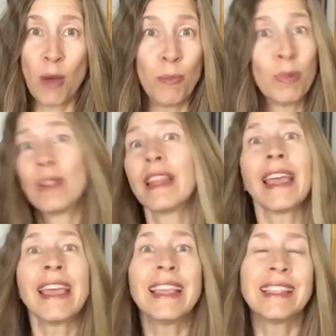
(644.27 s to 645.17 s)

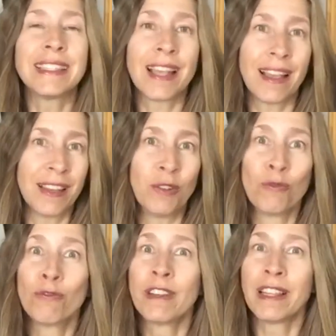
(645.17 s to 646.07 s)
blaze in a
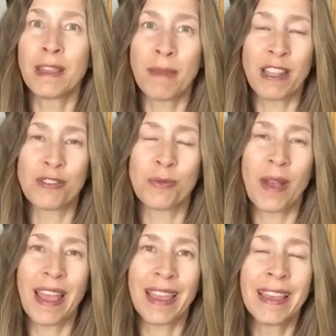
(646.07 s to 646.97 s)
really major
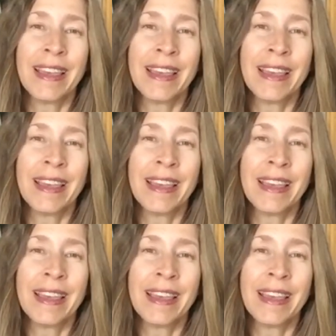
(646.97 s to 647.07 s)
way.